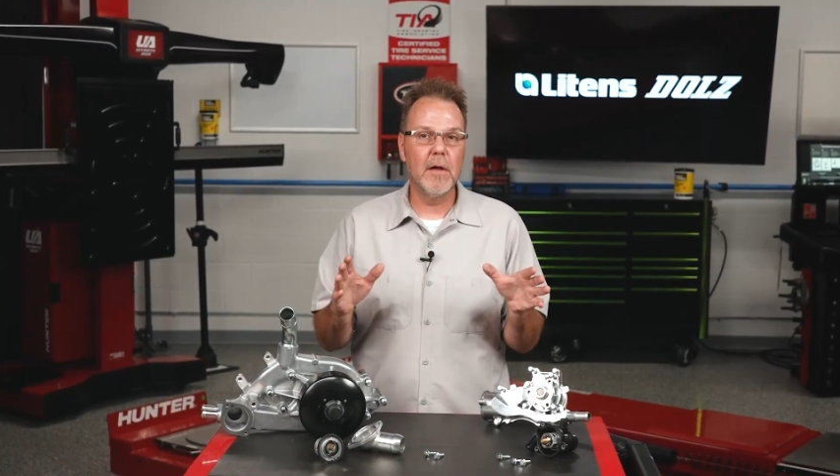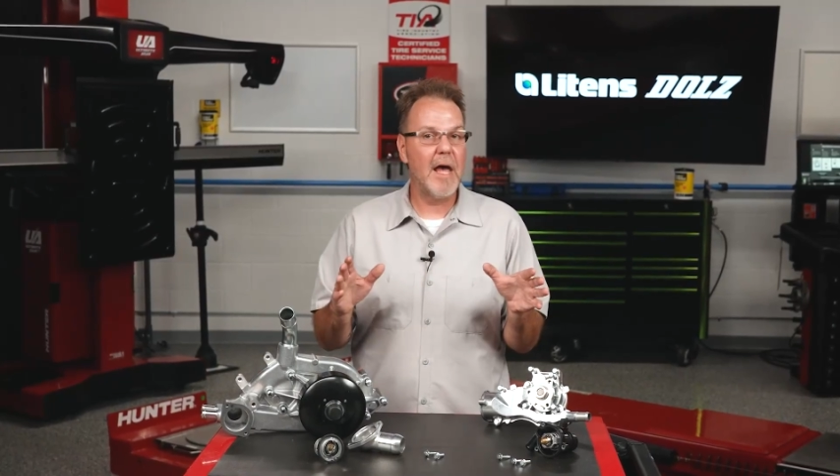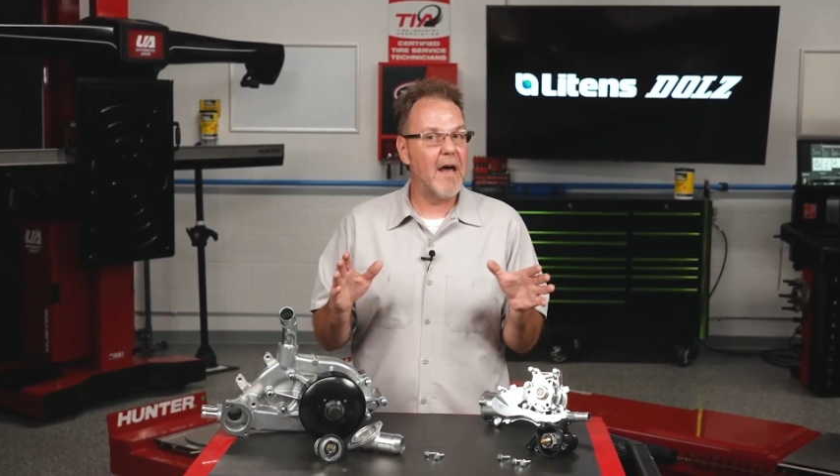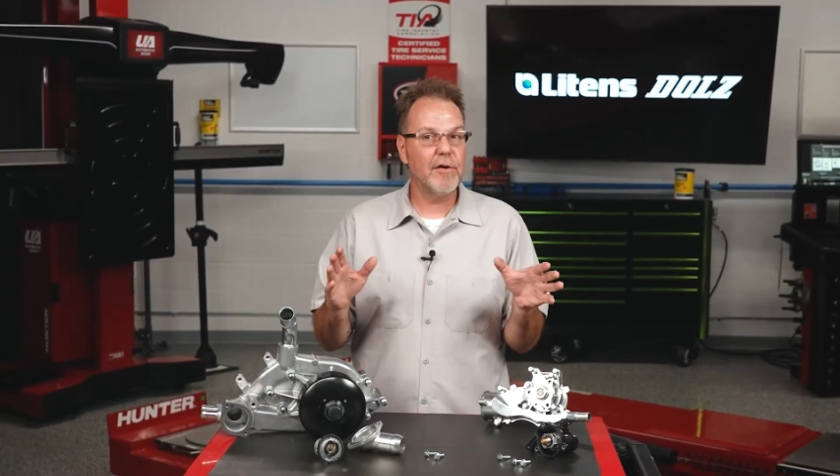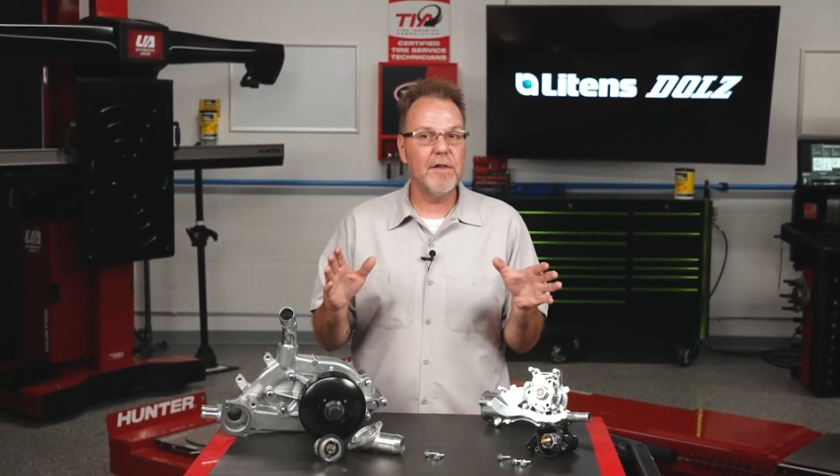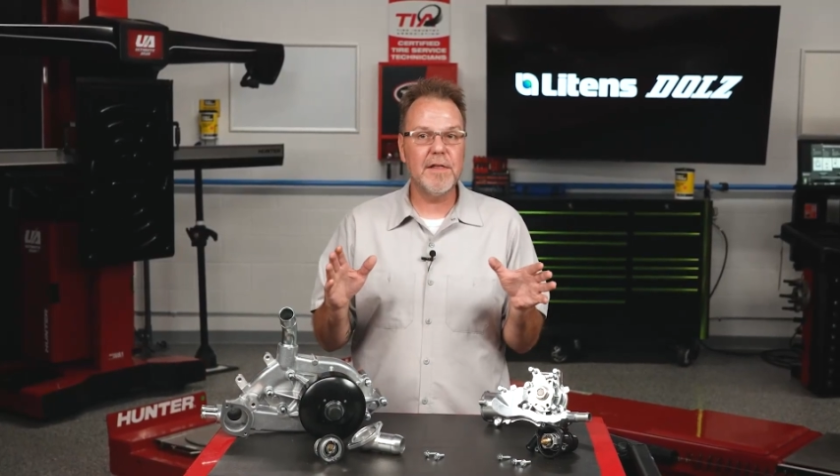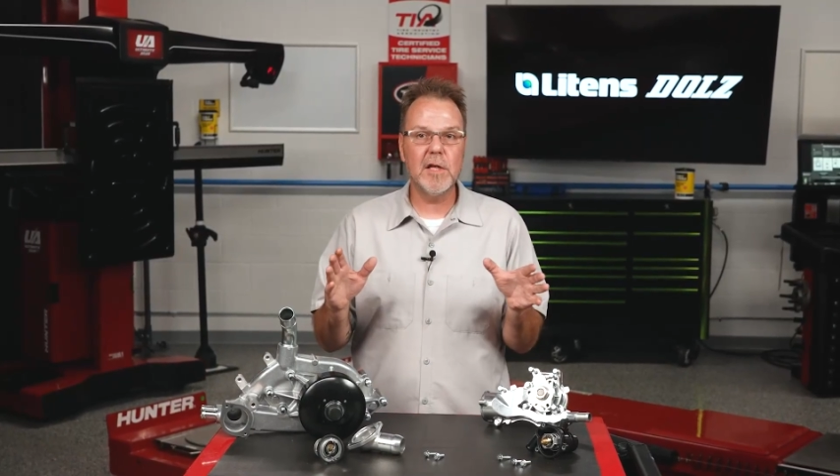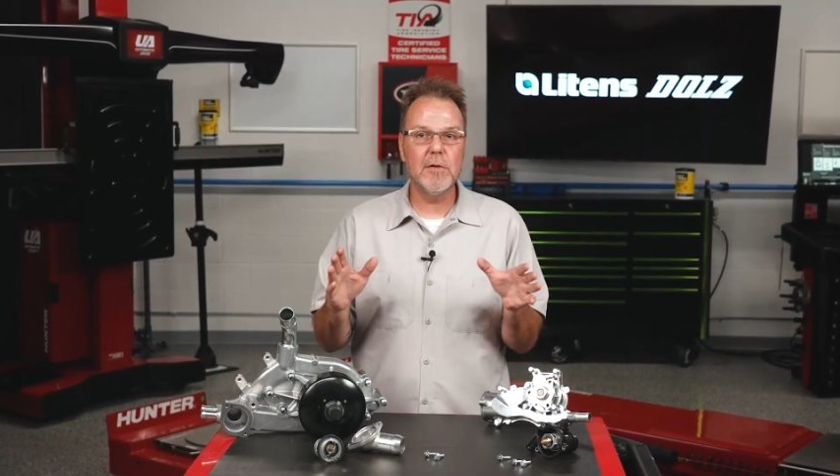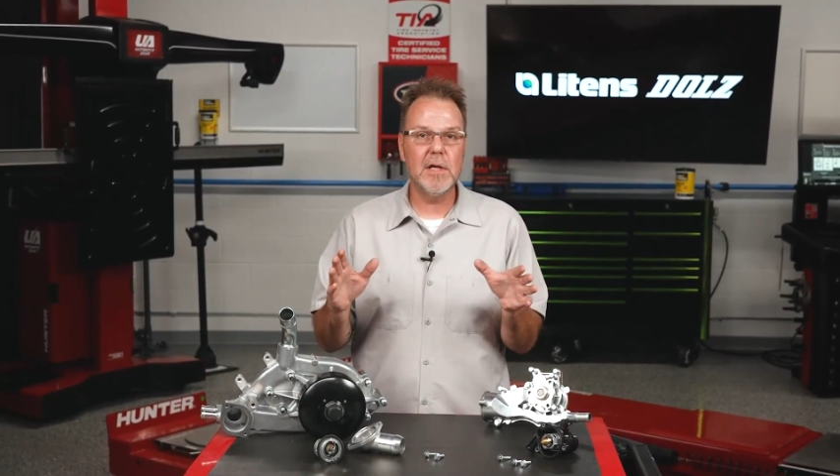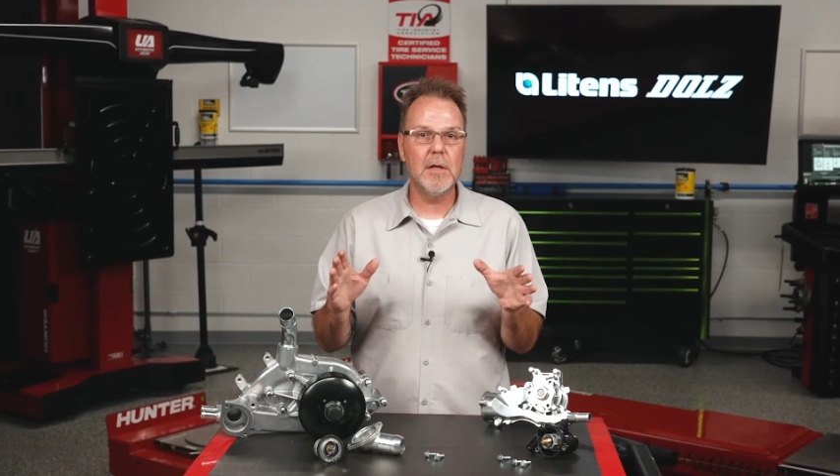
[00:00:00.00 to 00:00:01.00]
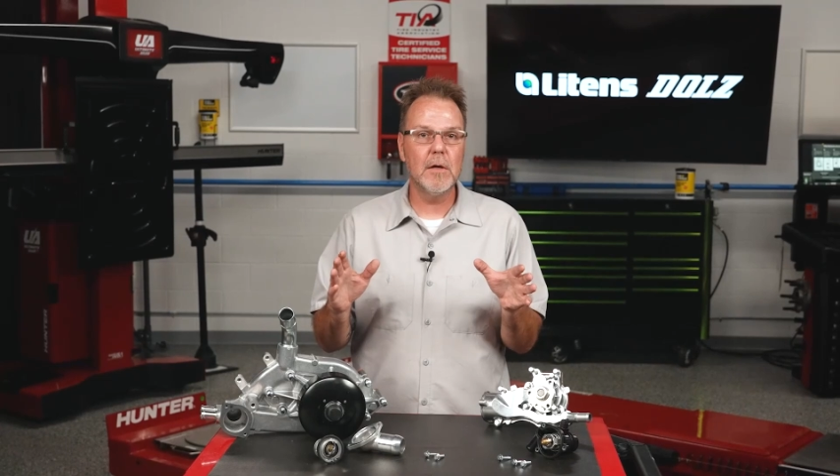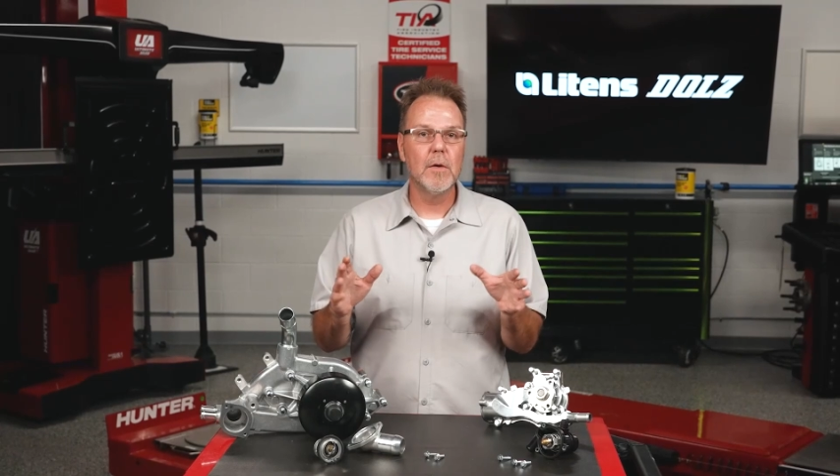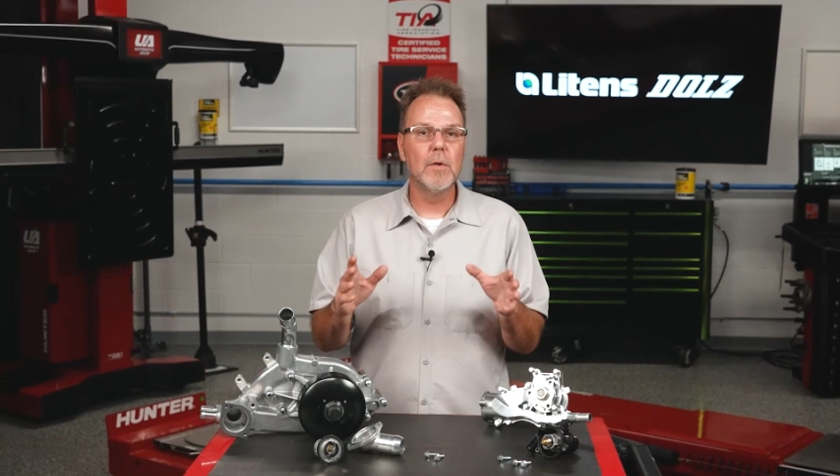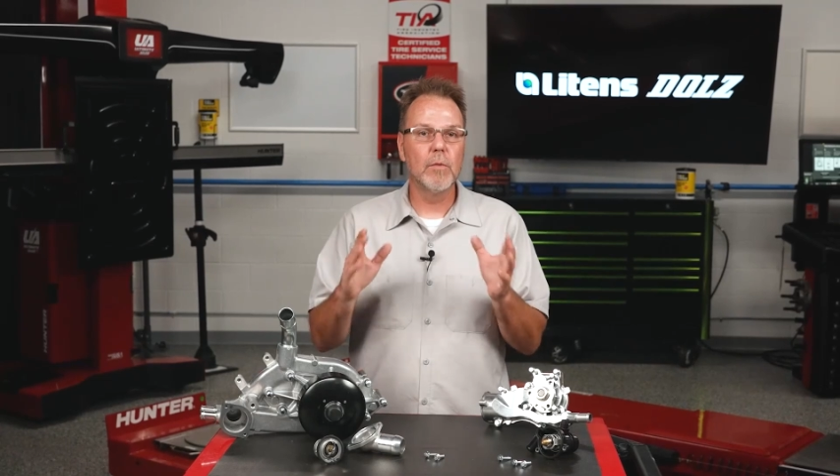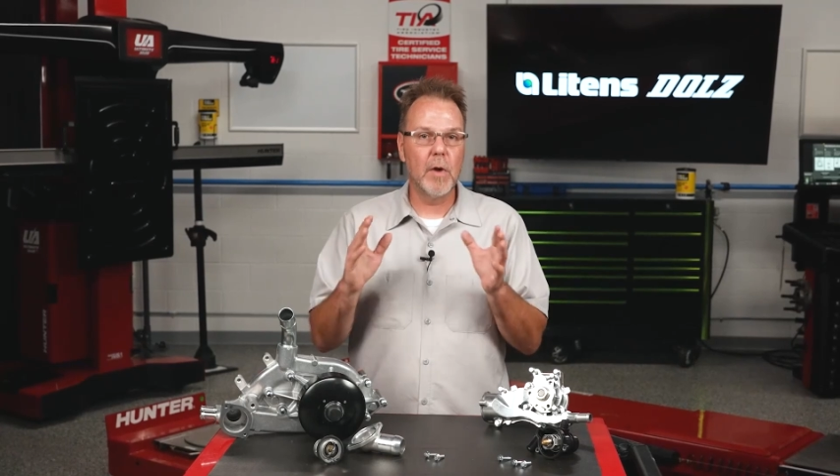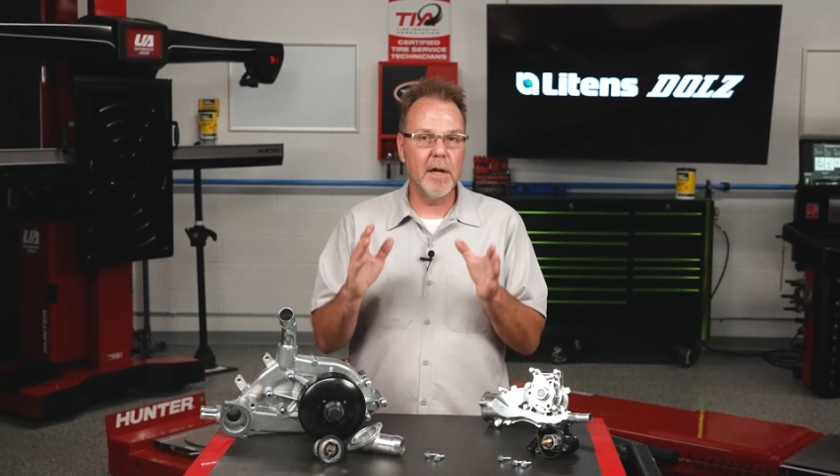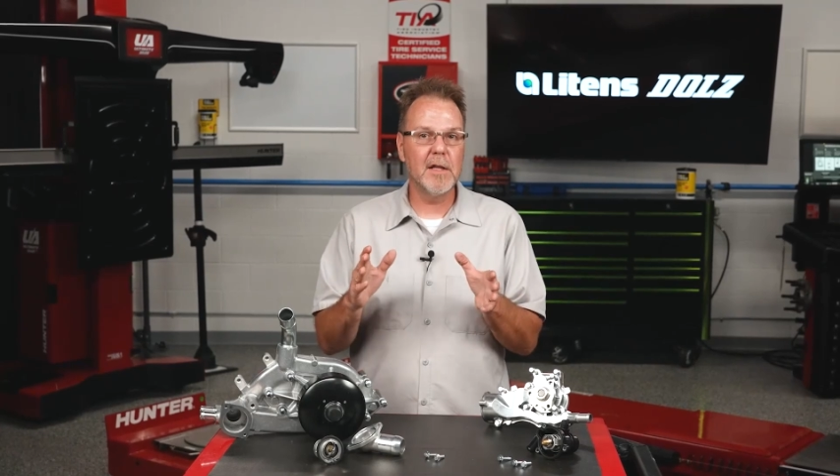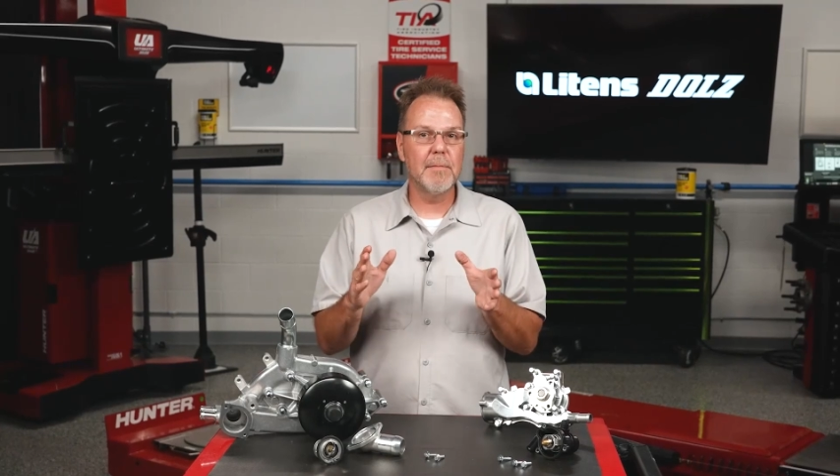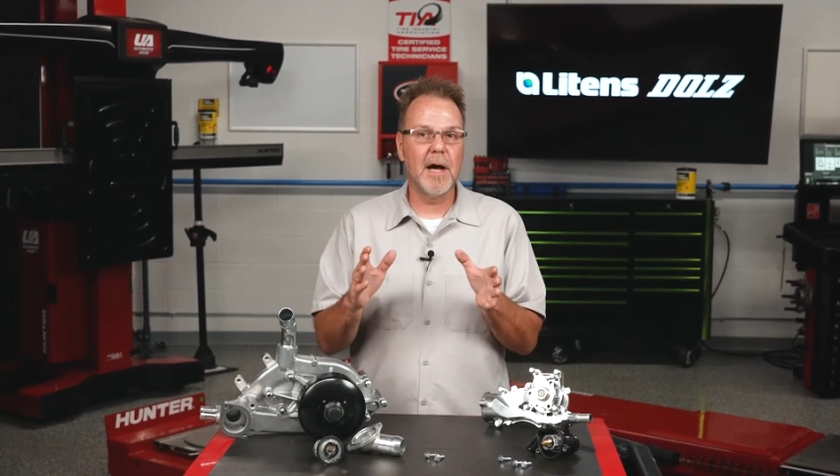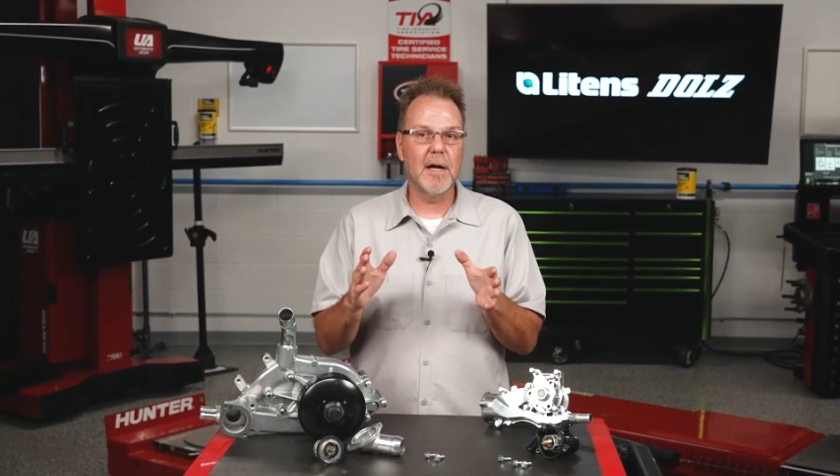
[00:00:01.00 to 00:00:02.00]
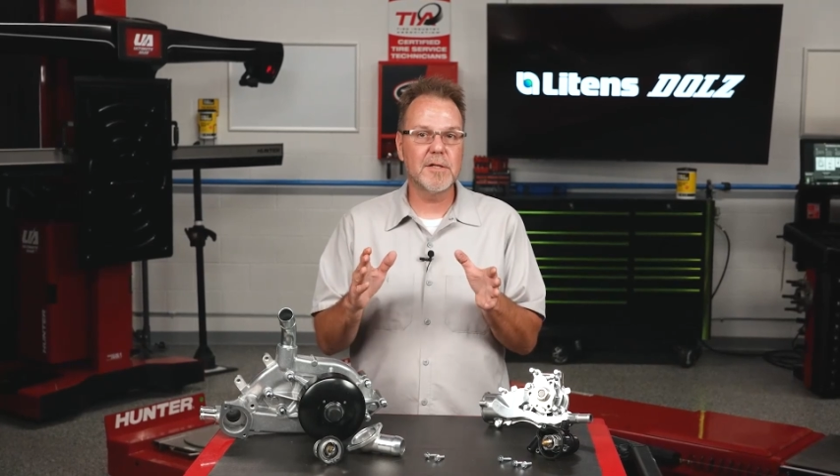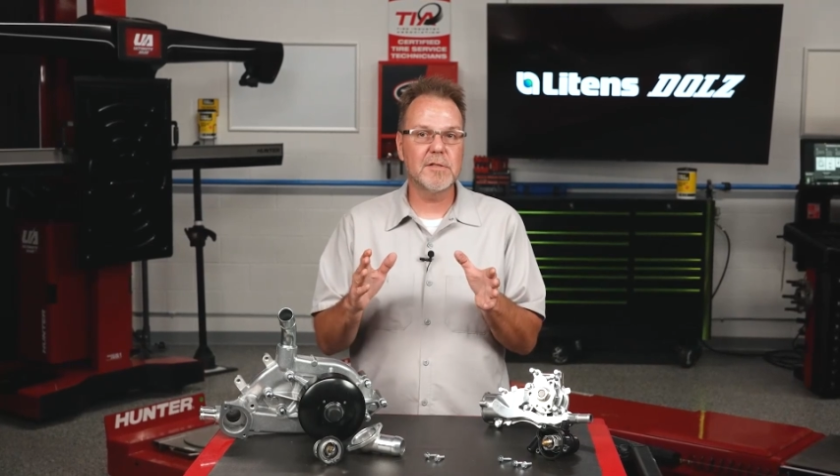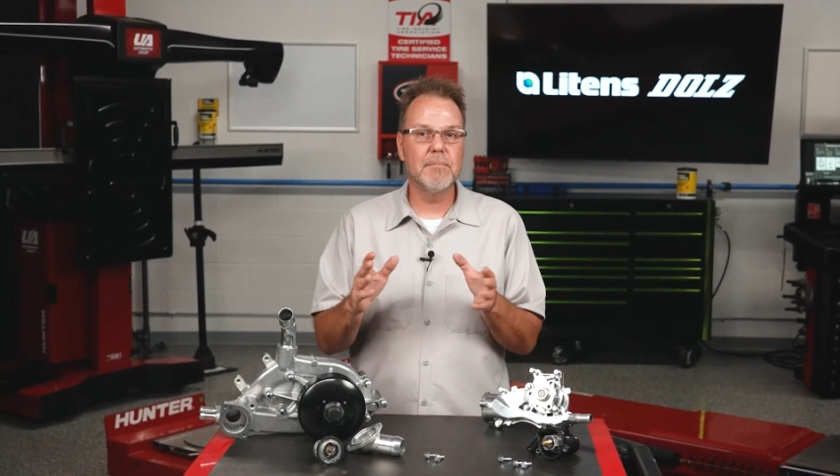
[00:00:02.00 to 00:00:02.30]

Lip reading: Everything you need right in the box,